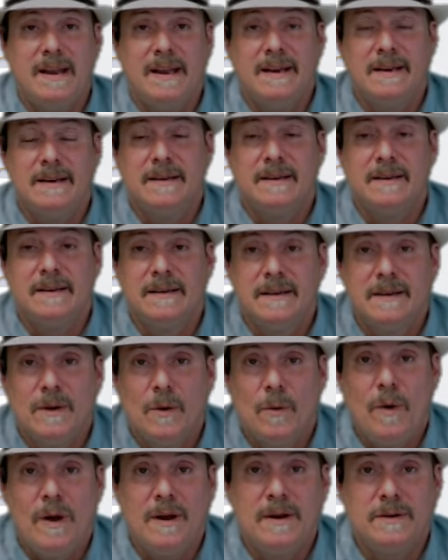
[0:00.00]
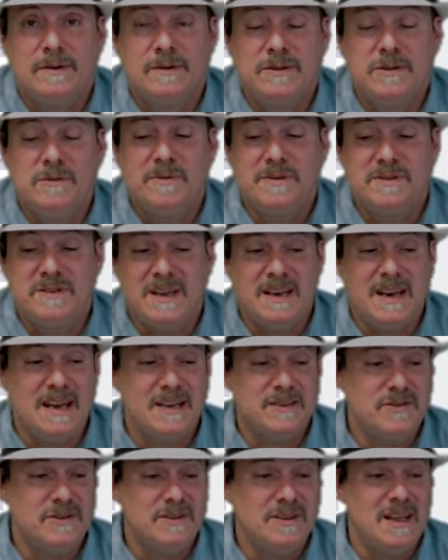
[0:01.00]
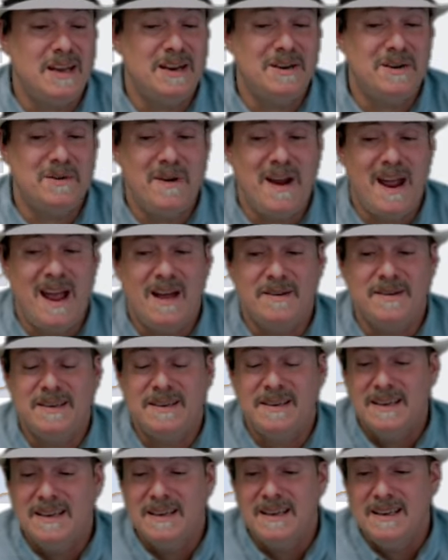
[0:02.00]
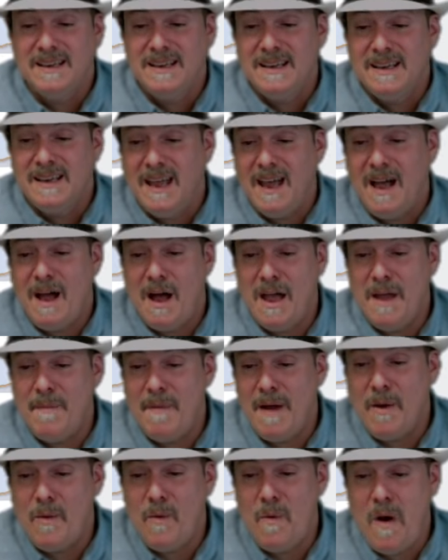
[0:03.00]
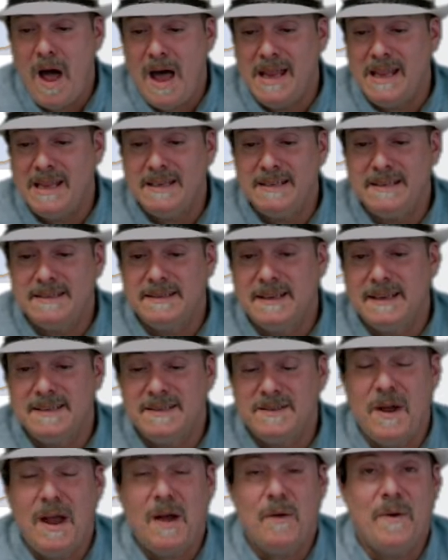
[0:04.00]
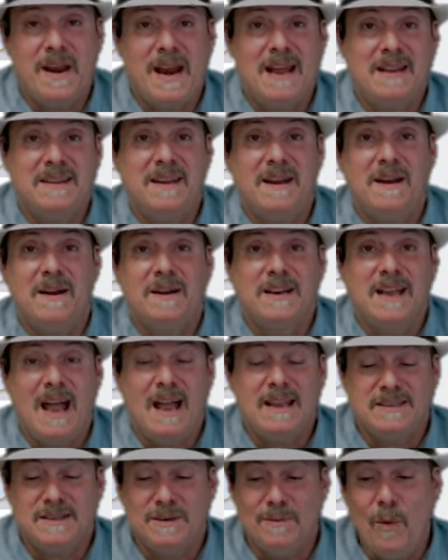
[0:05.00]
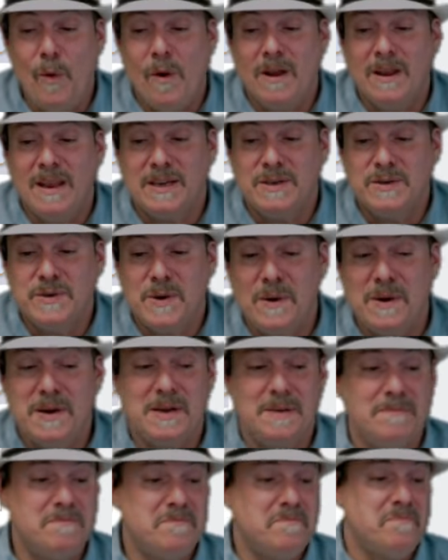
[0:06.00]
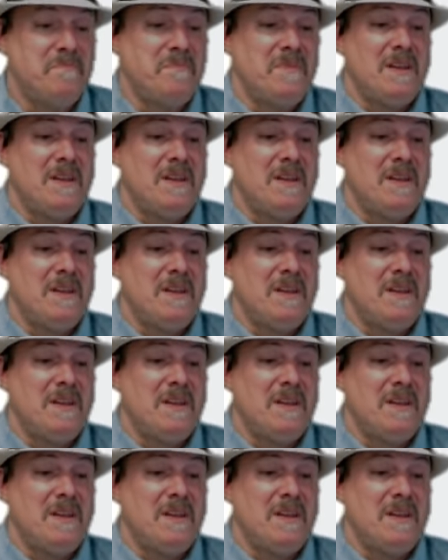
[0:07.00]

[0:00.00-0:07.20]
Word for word: I had a one or two percent extra laying around uh, in my wallet, uh, so I went out there and got some more electroneum.